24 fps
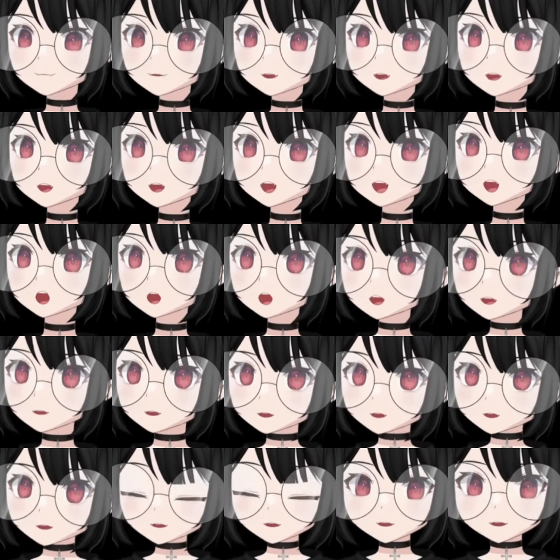However,
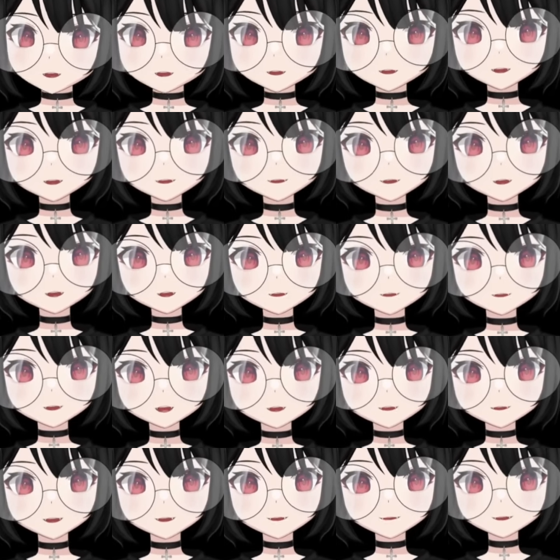just because there were some
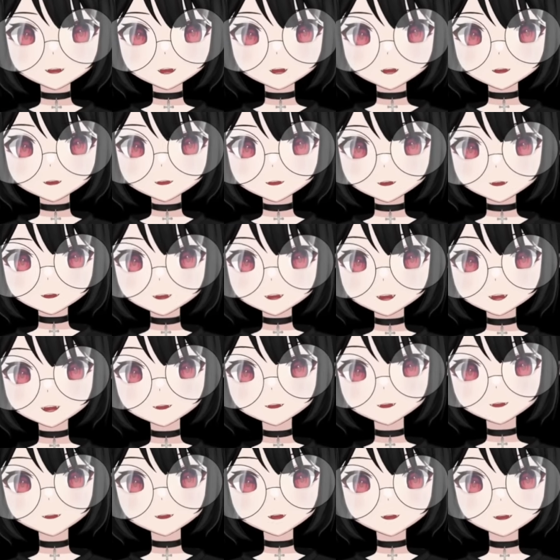things that were good, our
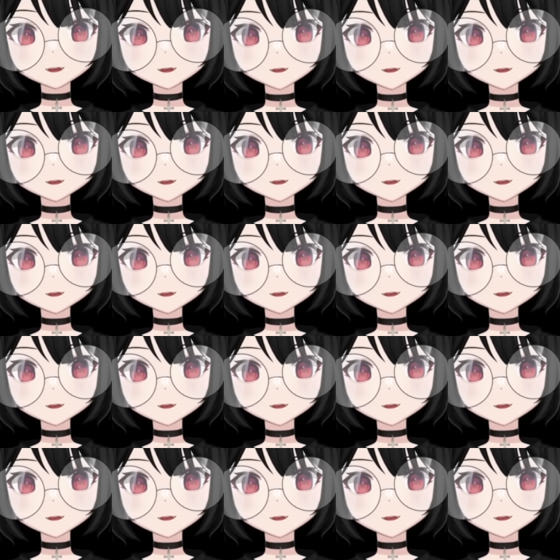expectations